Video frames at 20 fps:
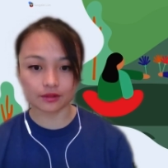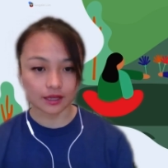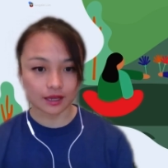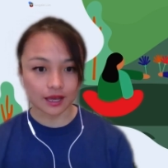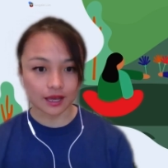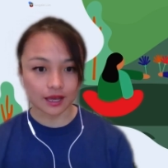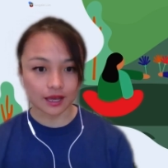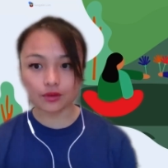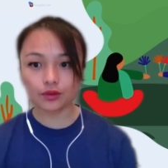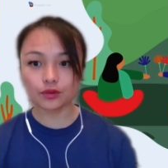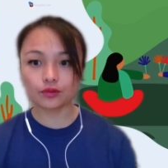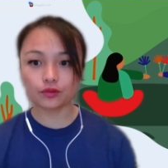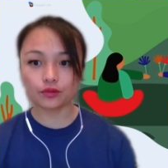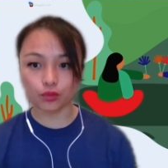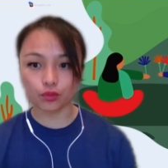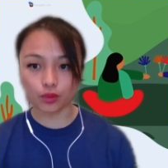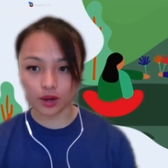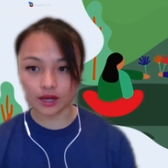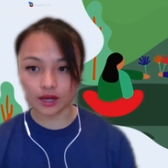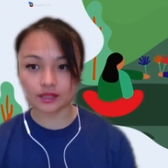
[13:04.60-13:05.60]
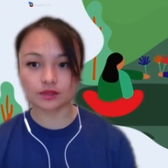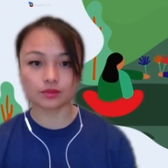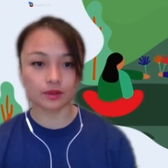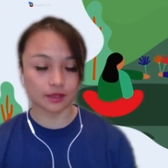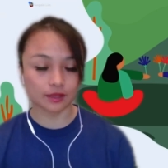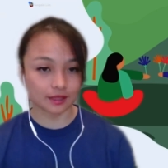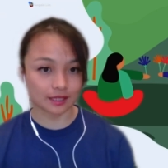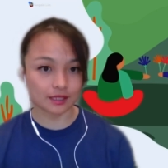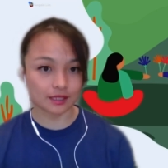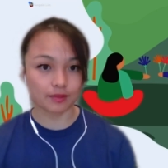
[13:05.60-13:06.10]
how you've worked with
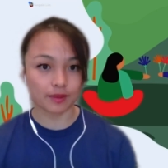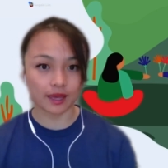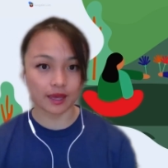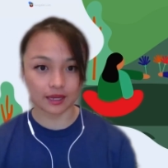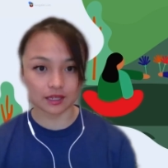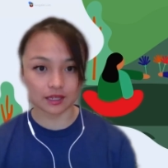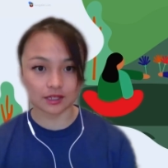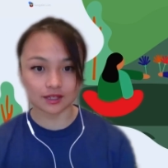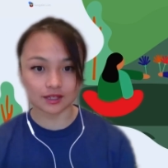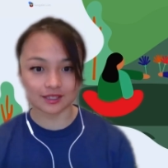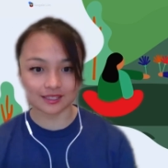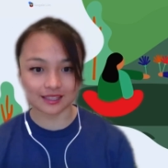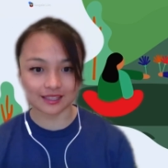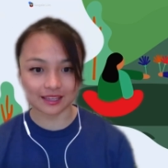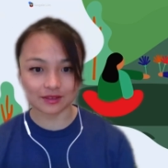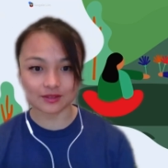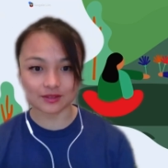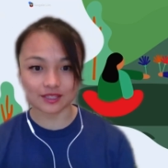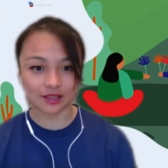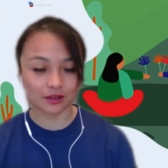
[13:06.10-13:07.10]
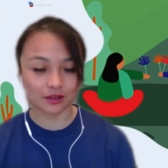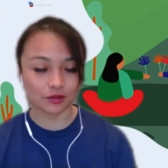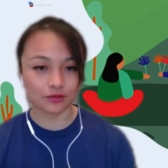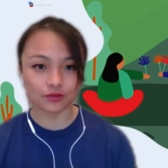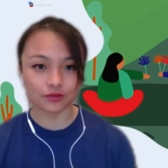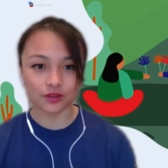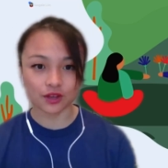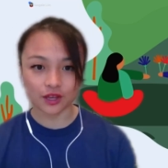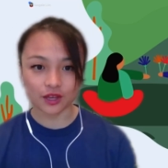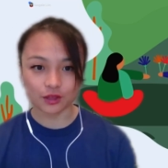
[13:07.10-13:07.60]
these managers? Like you said, you've
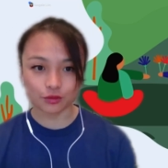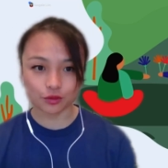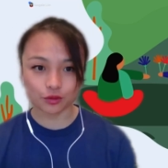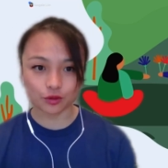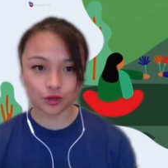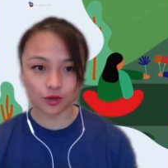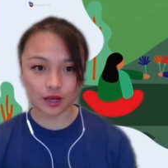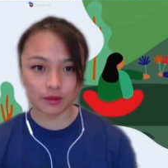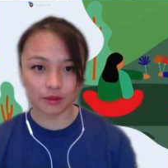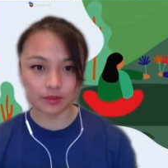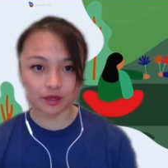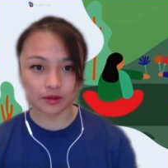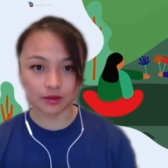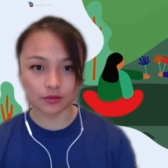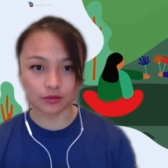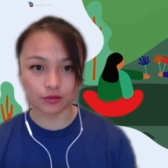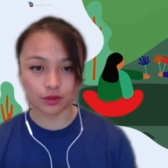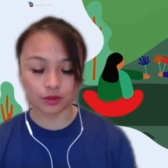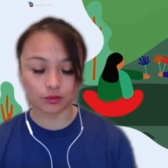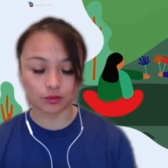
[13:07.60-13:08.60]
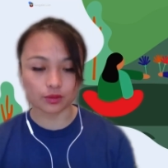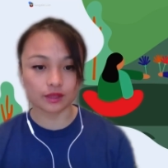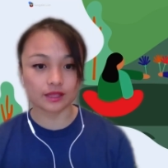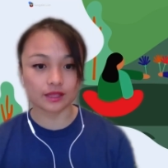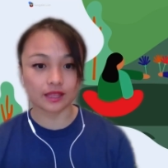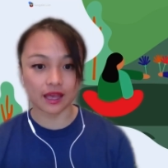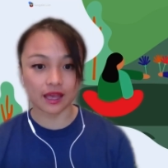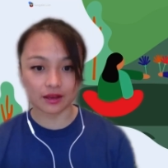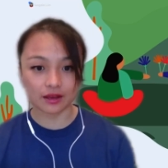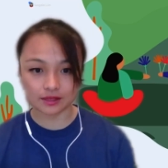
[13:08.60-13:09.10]
through your company, you've worked with
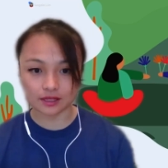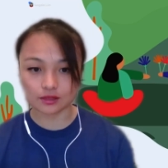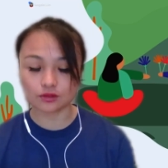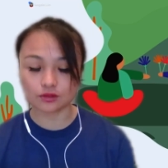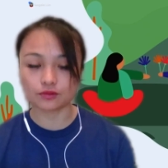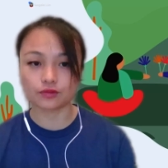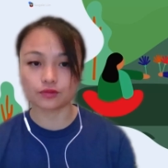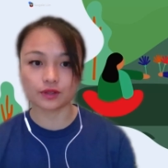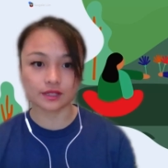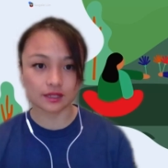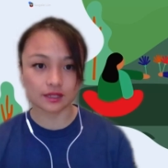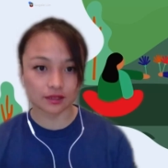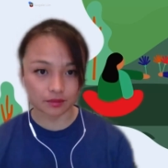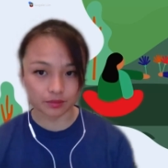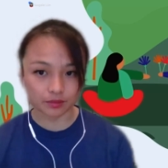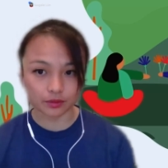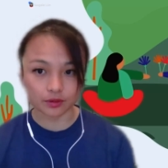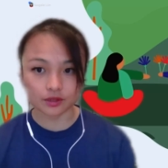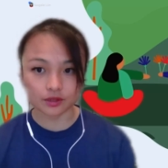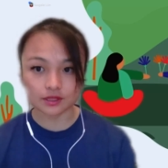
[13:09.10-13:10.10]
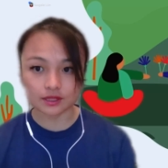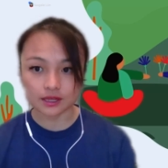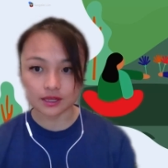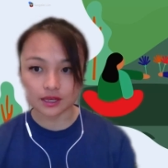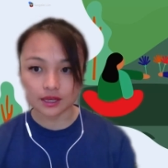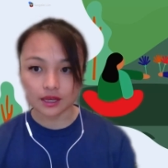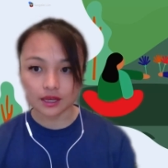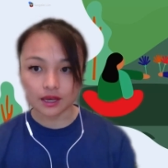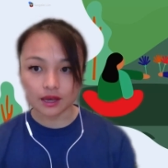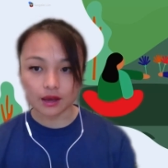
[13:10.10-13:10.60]
thousands, you've written the books.
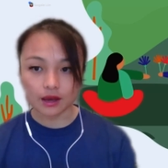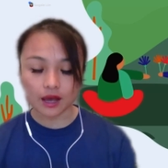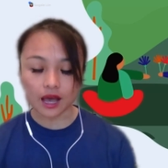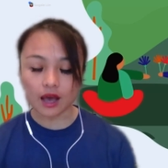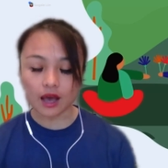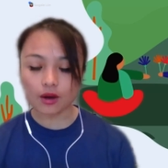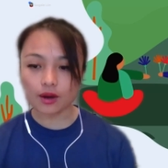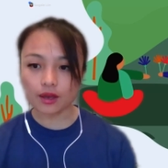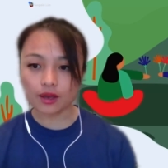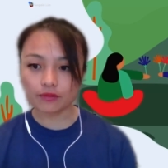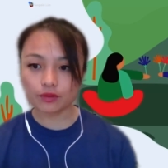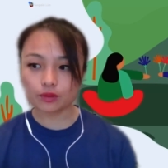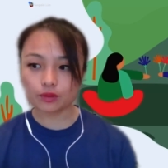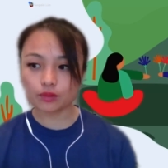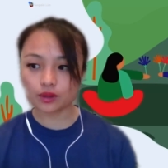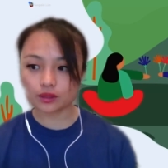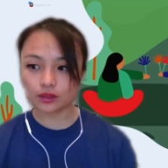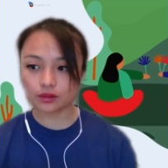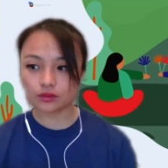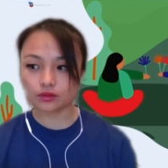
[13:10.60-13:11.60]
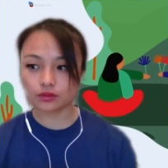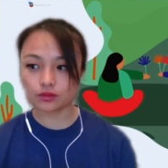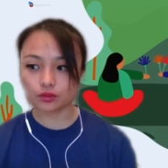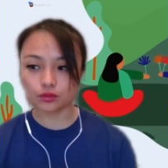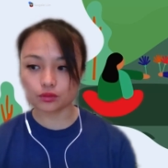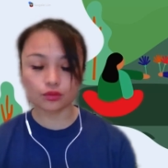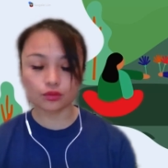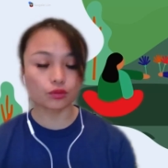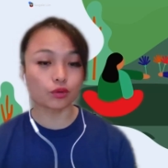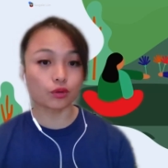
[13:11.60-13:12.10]
Yeah. How have you worked
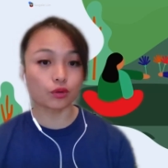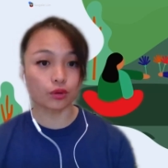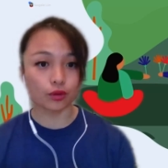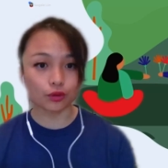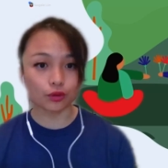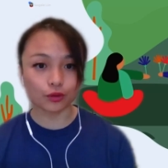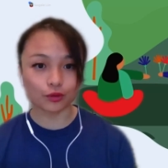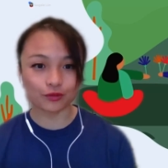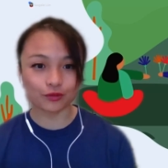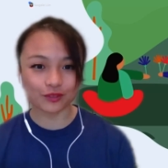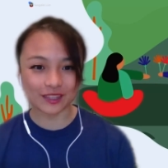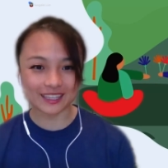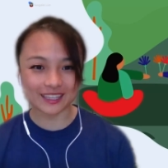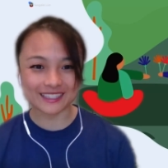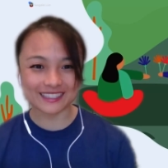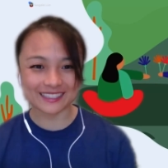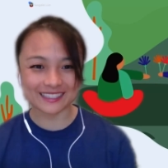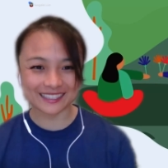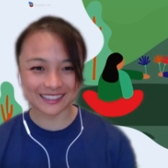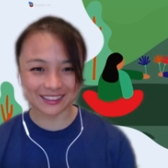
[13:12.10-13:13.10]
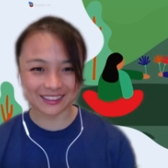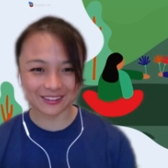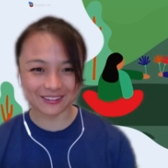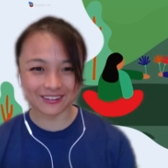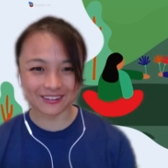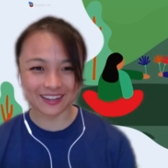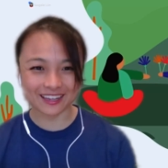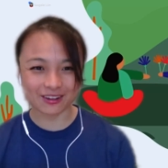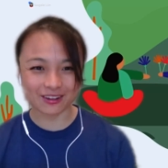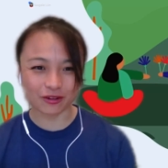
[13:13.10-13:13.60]
through all of these
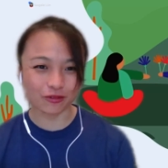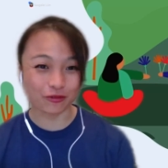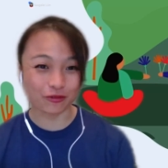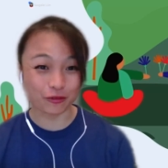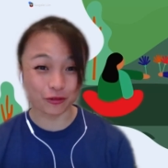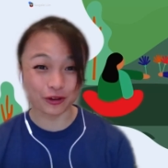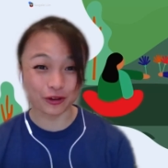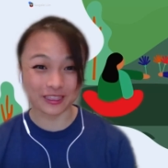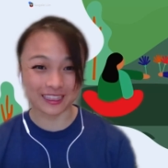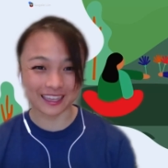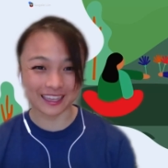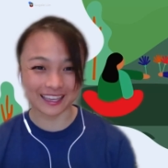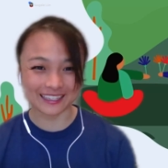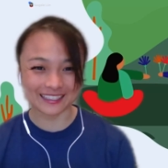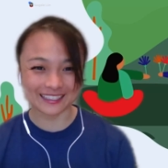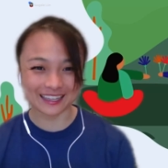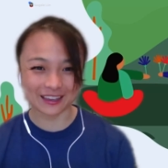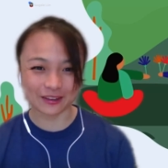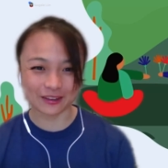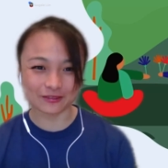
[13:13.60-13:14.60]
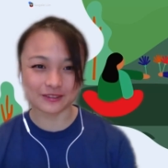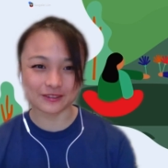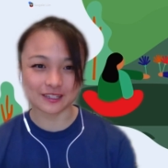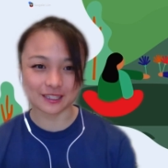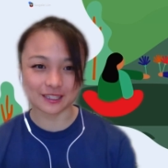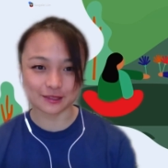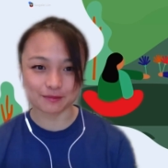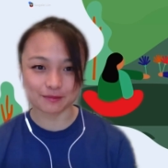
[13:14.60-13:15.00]
three or four things that you've just